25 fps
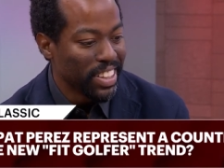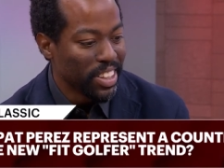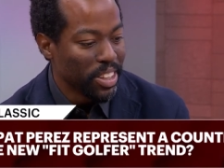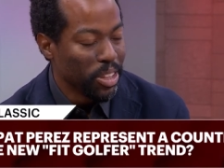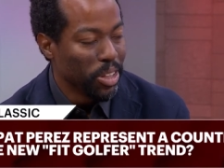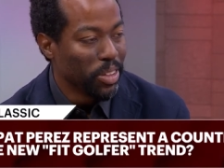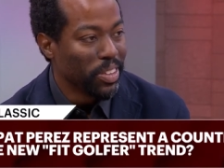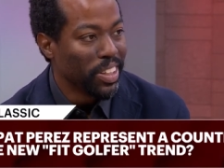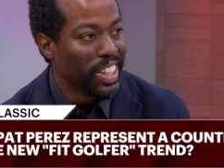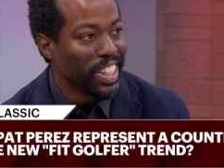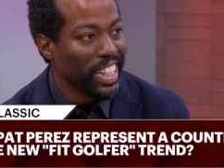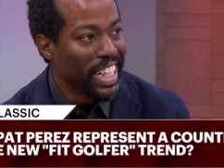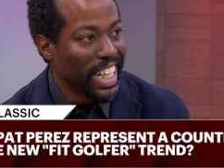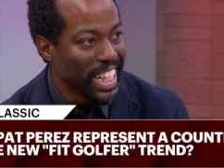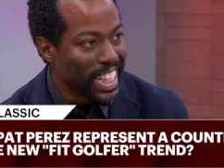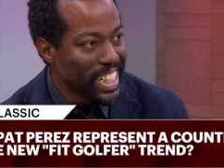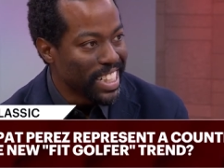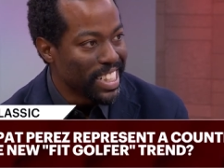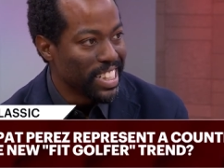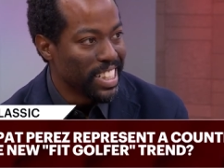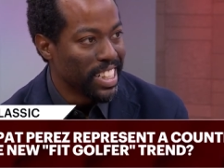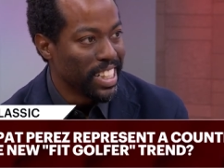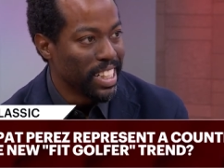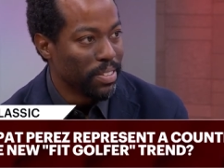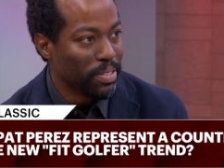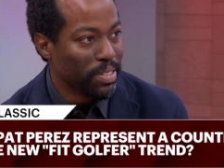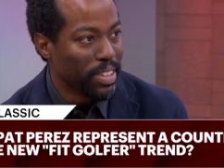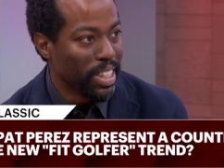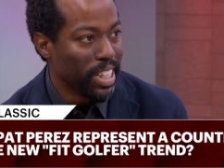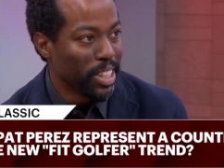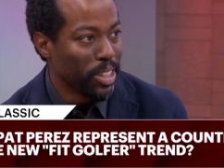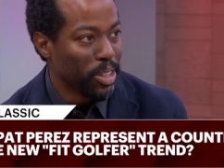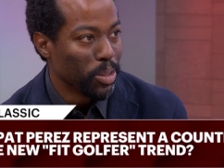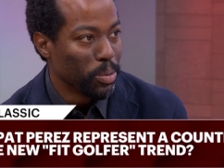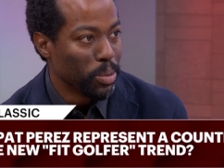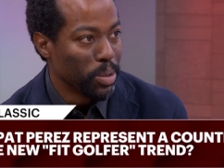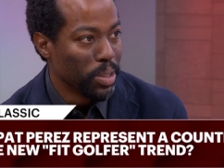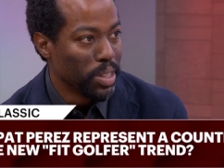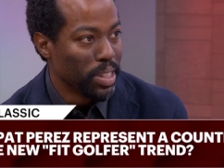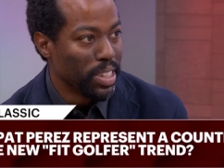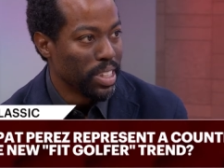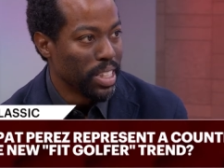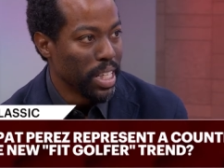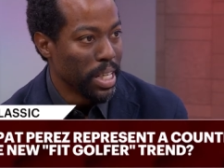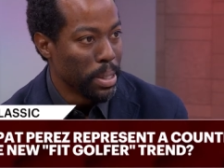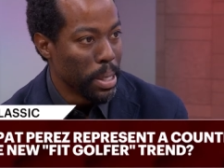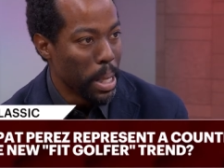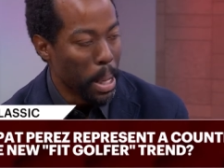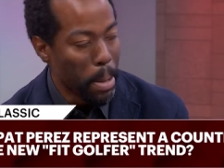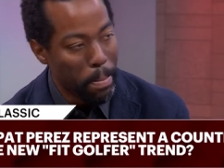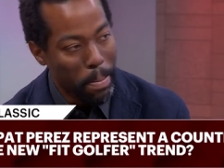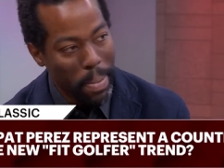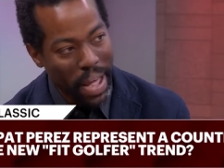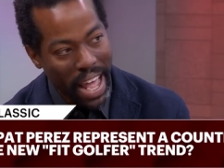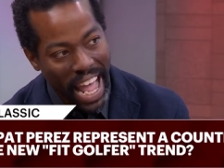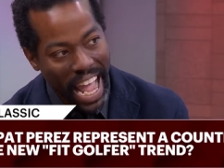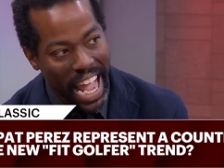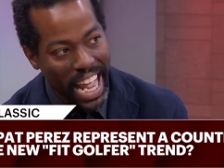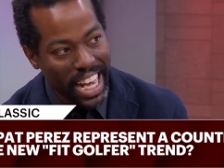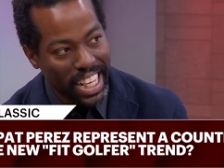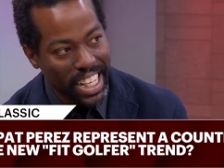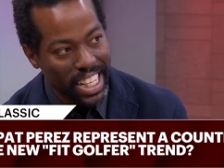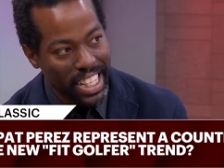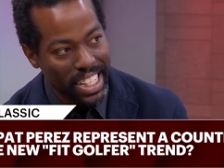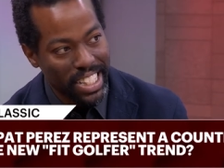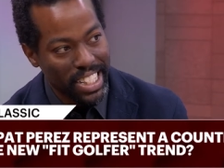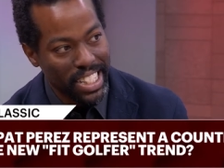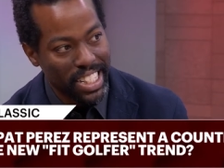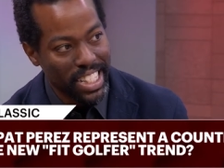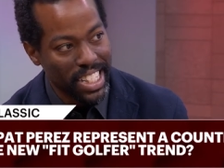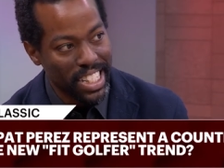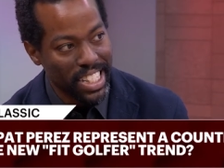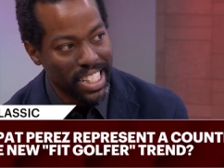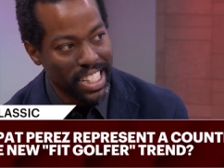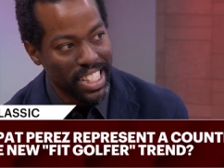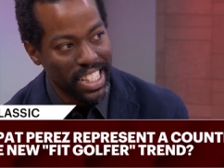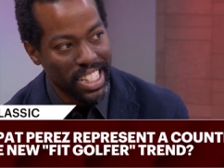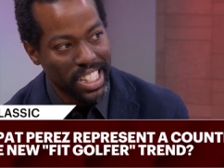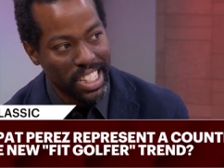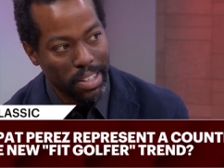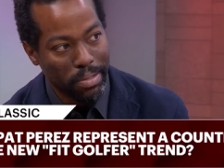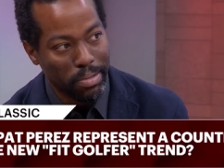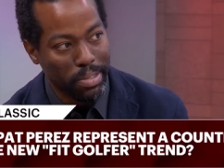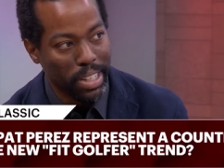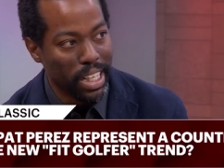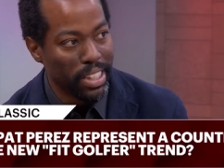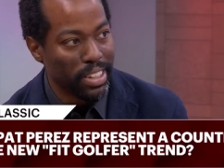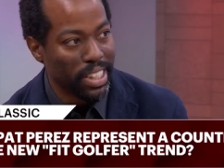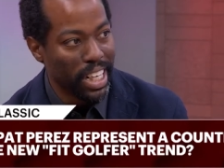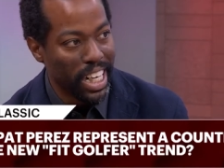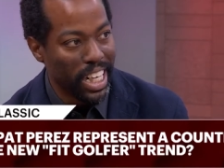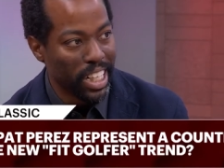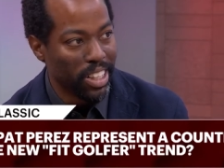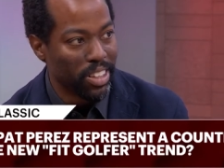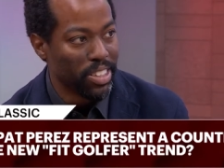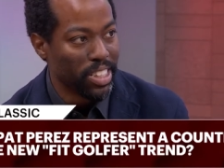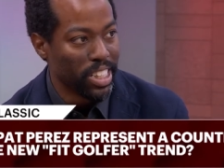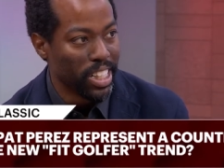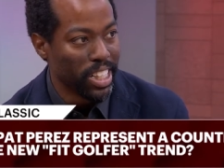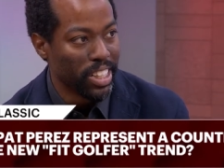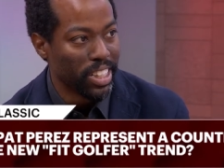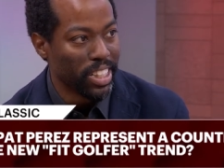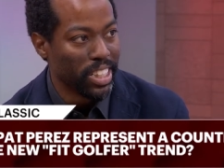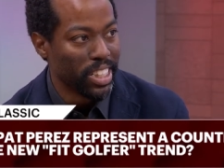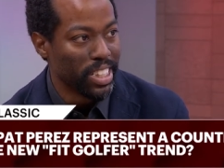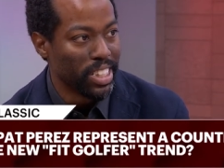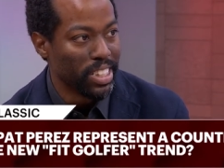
you know, the legacy of Tiger Woods, and Pat is of Tiger's era.